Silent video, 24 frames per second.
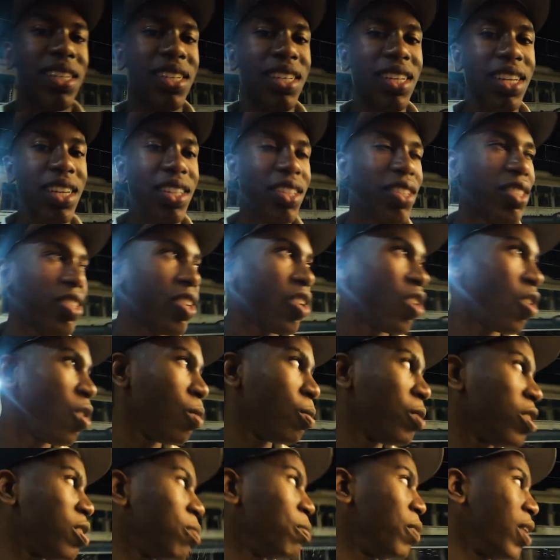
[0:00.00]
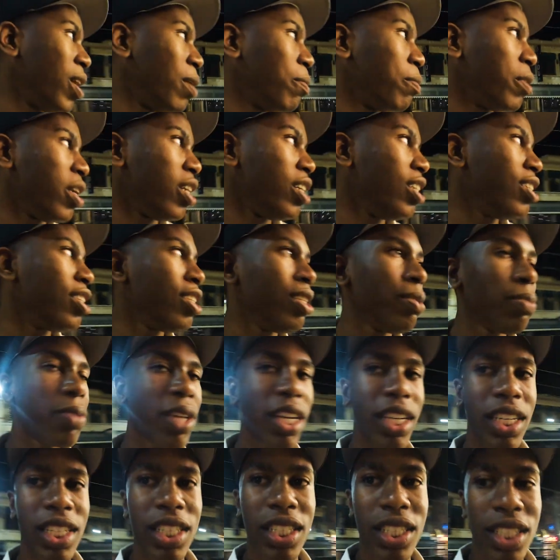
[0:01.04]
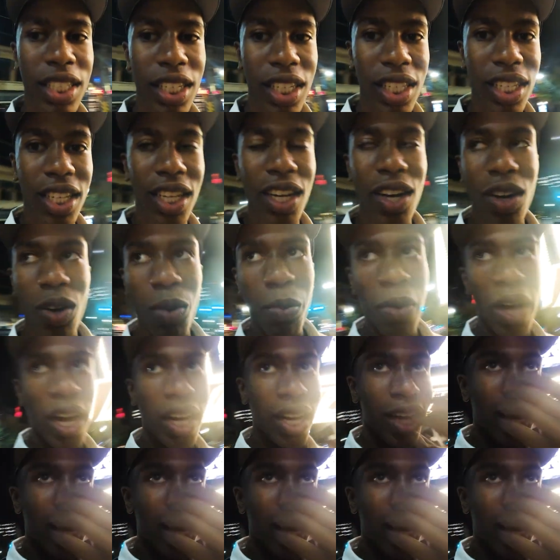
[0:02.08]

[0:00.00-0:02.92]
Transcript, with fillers: Yeah, there's a homeless man, but he seems like he's chilling. Oh my